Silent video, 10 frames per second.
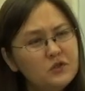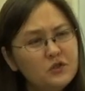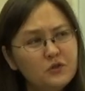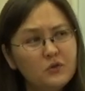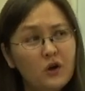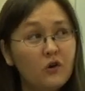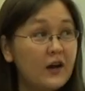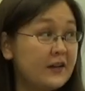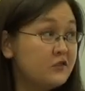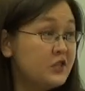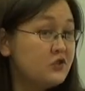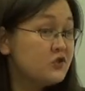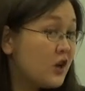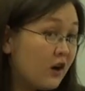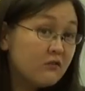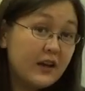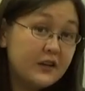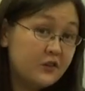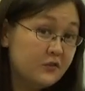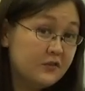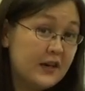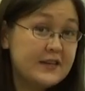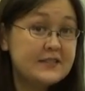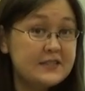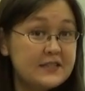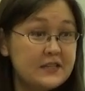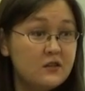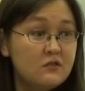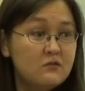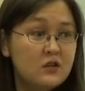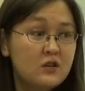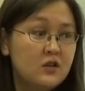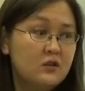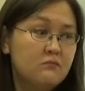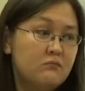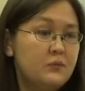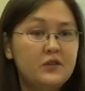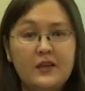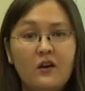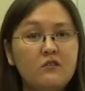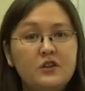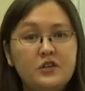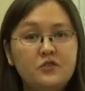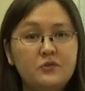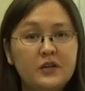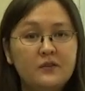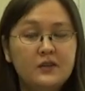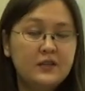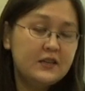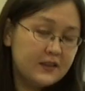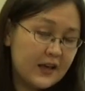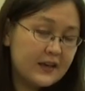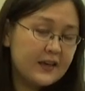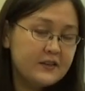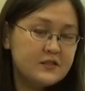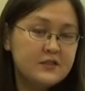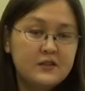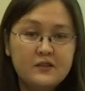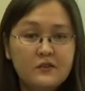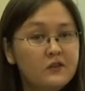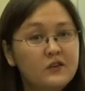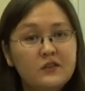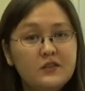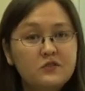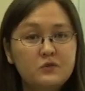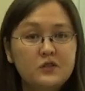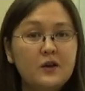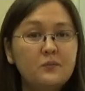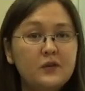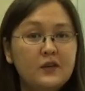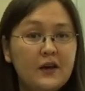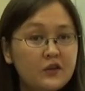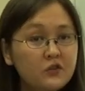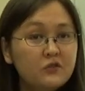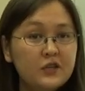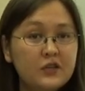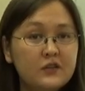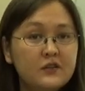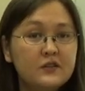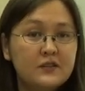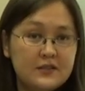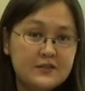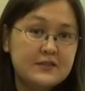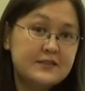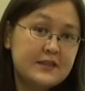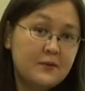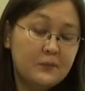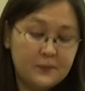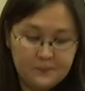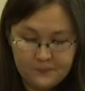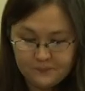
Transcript: Do Hokkaido teachers already use ICT? Maybe they already do it. In that case, this would not be a unique thesis statement.